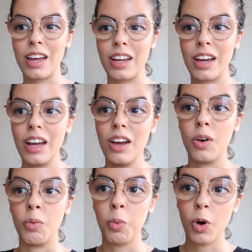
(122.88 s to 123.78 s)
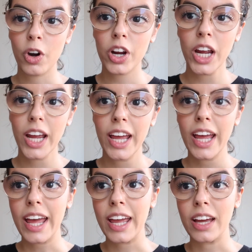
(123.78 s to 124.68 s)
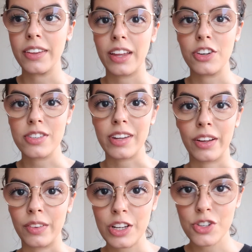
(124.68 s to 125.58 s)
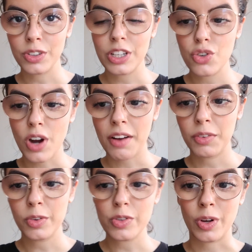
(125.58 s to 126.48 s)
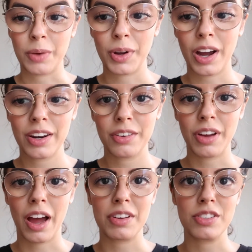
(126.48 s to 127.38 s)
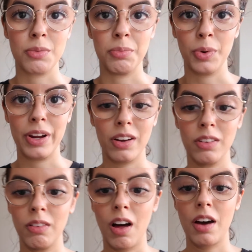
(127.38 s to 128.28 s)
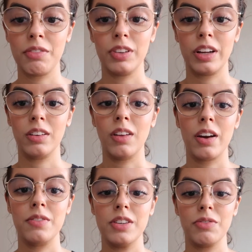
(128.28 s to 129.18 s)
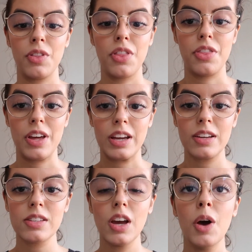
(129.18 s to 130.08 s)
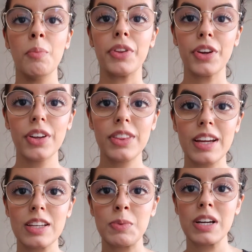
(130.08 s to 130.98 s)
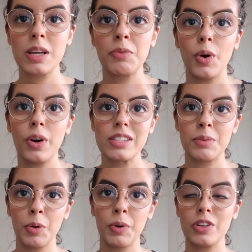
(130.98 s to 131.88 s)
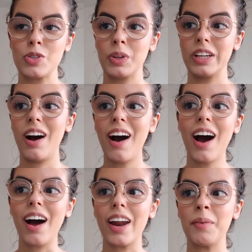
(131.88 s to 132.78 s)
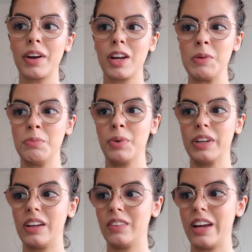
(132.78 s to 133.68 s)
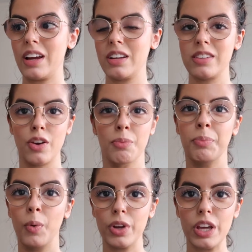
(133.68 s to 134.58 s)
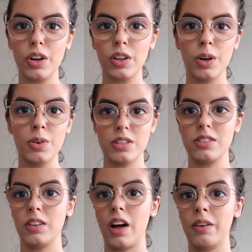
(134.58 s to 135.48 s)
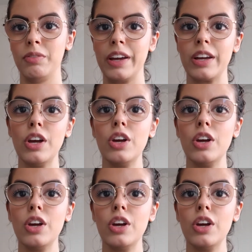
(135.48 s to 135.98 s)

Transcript: like work, and then just like leisurely travel so I'm kind of having to bring a lot for like a lot of different things but the good thing is because I'm going somewhere where it's really hot I'm not gonna be bringing like a ton of bulky clothes it's a lot of like